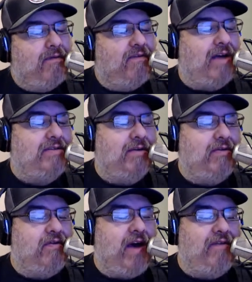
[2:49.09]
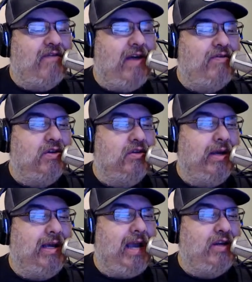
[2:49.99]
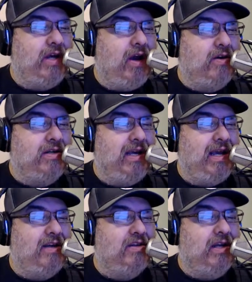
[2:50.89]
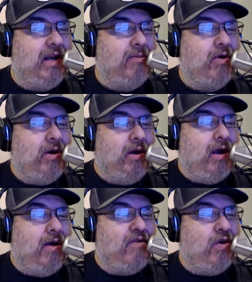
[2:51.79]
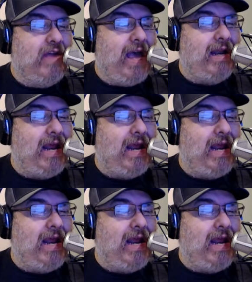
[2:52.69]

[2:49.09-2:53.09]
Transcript: 575 523 KGRT is the number for that.